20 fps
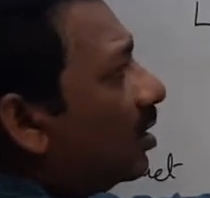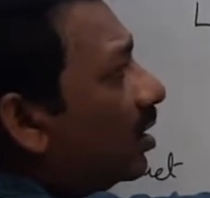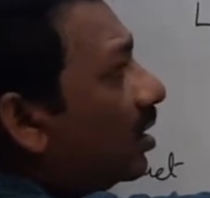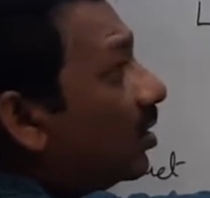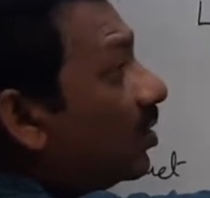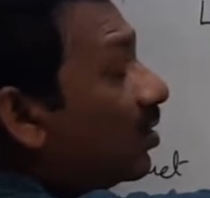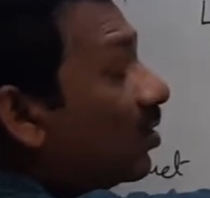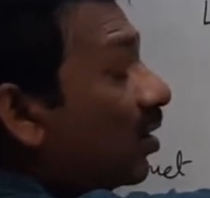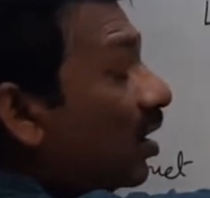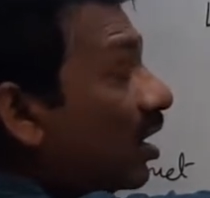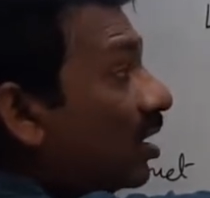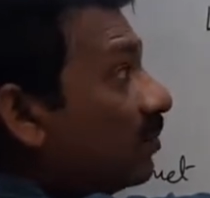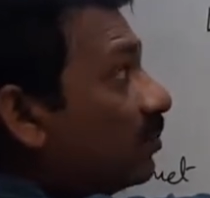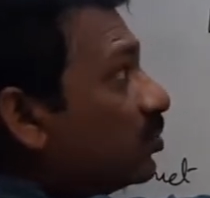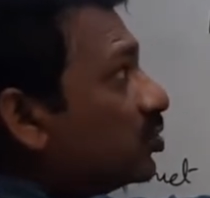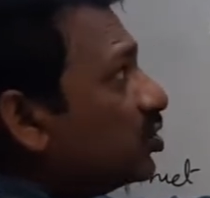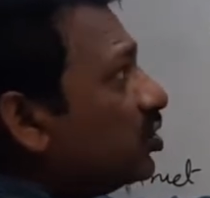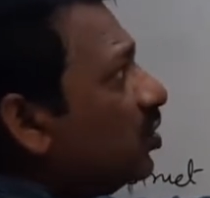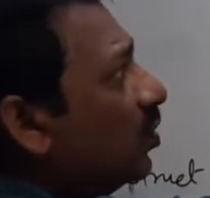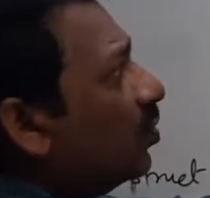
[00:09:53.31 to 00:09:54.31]
equivalent
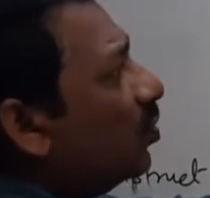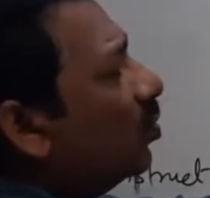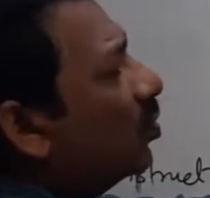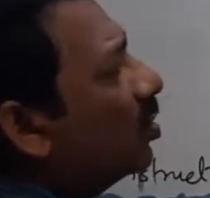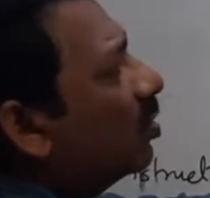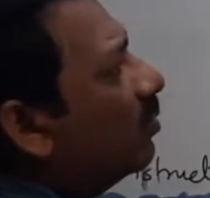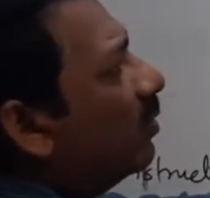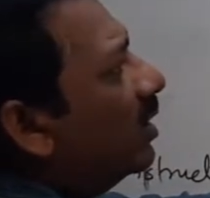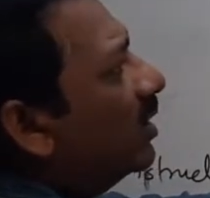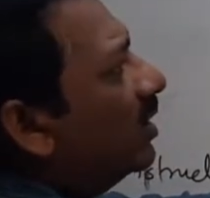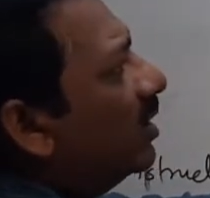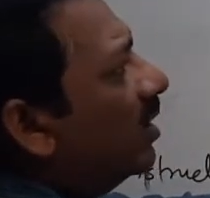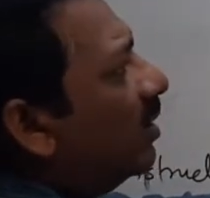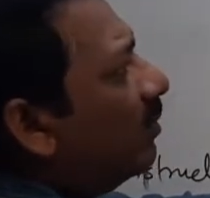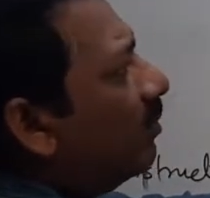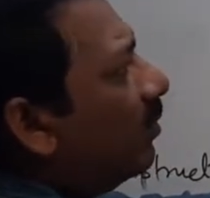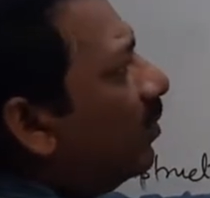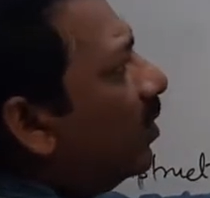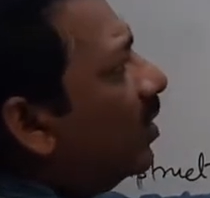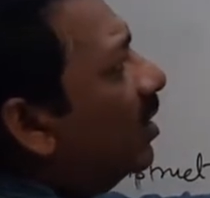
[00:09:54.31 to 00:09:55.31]
push down automaton
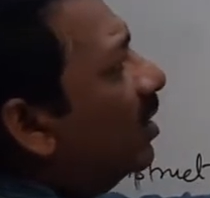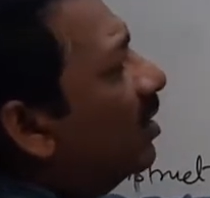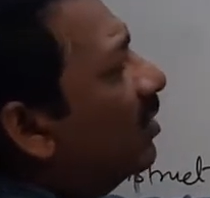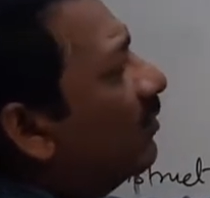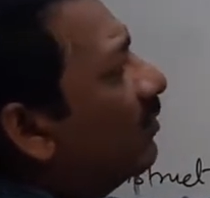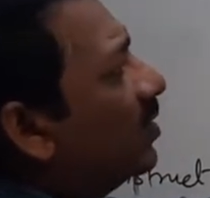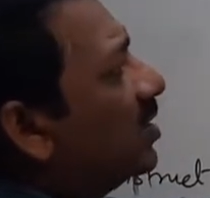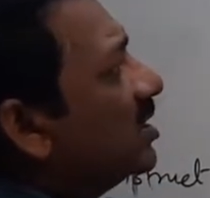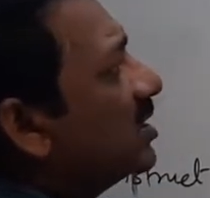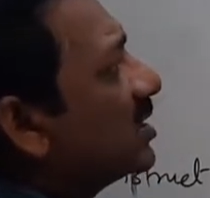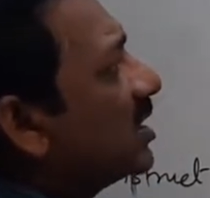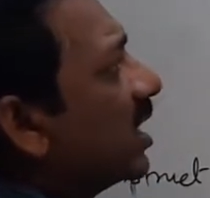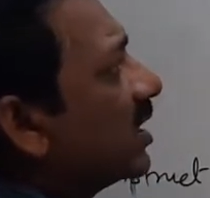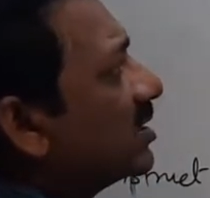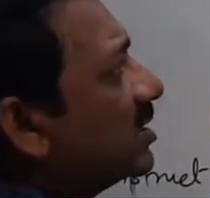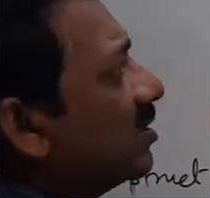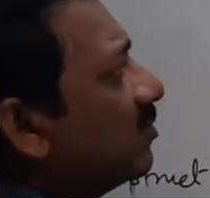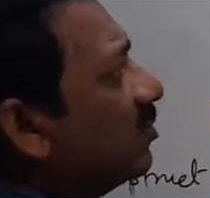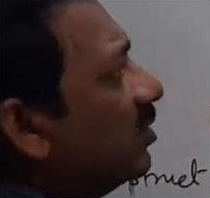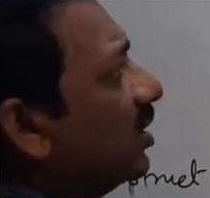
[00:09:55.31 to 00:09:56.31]
M1 which is
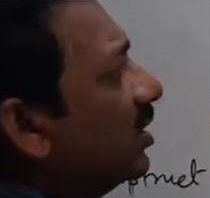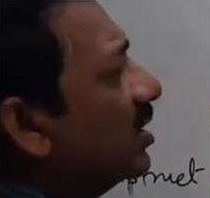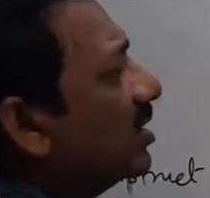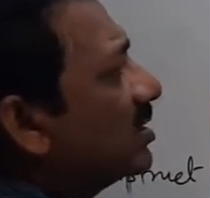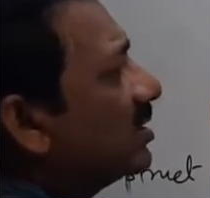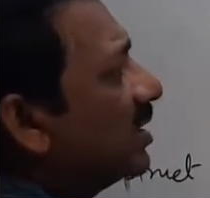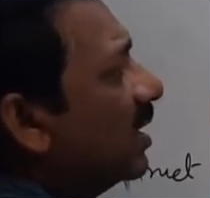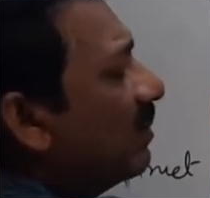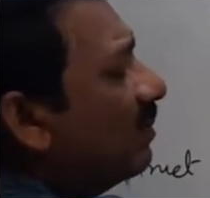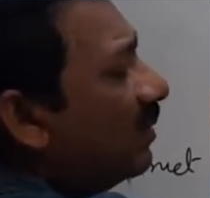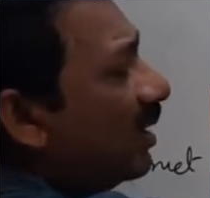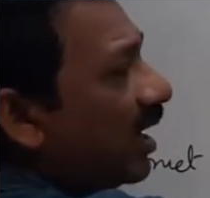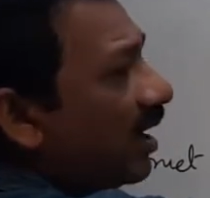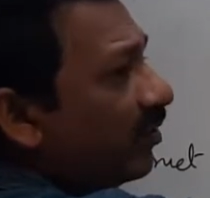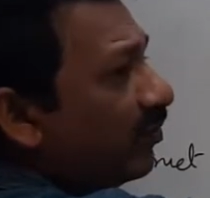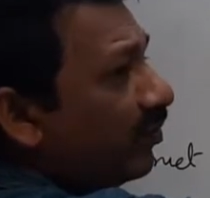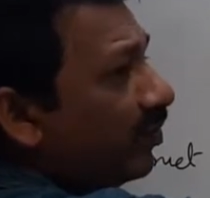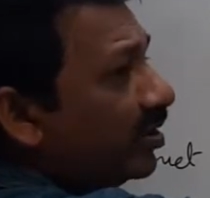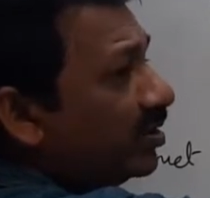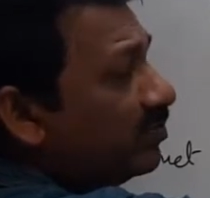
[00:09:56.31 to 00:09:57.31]
accepting the same
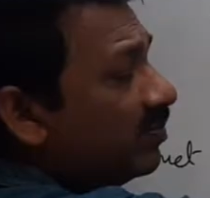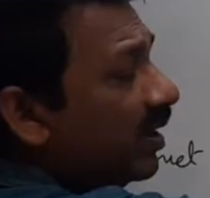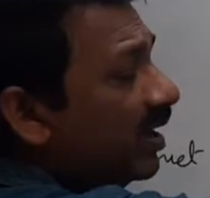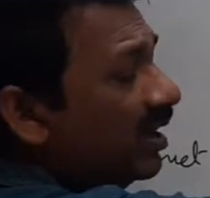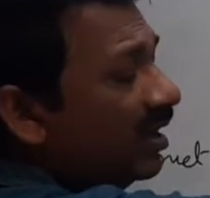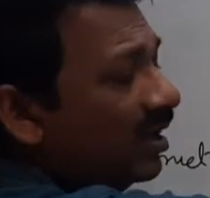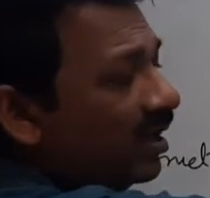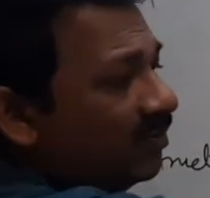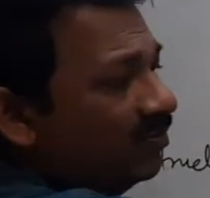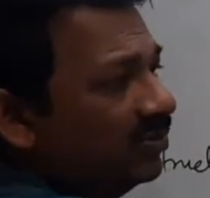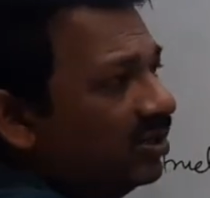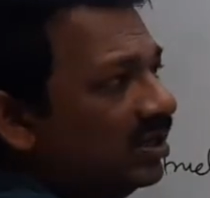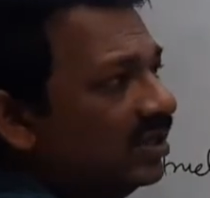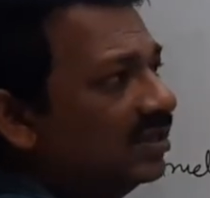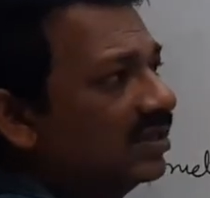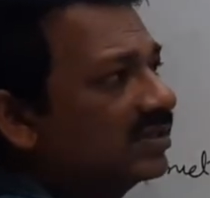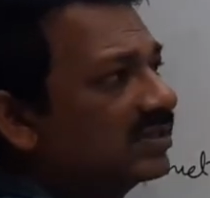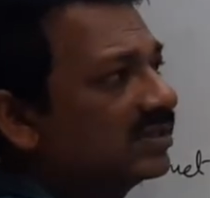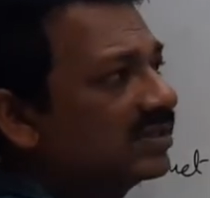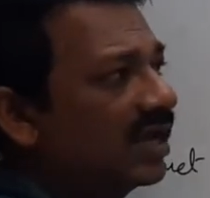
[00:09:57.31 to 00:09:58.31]
language by
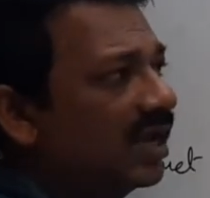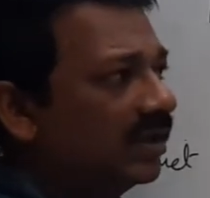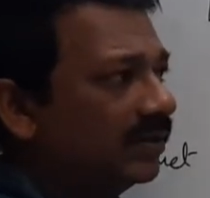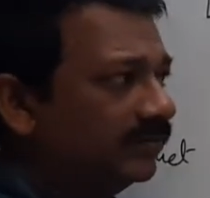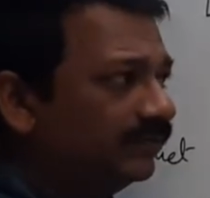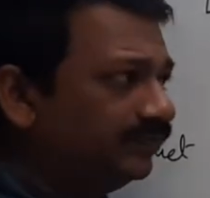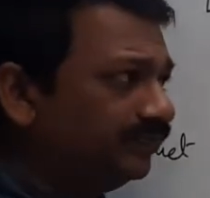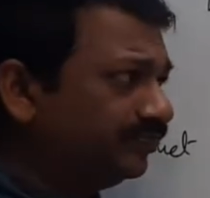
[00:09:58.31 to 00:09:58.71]
emptying the stack.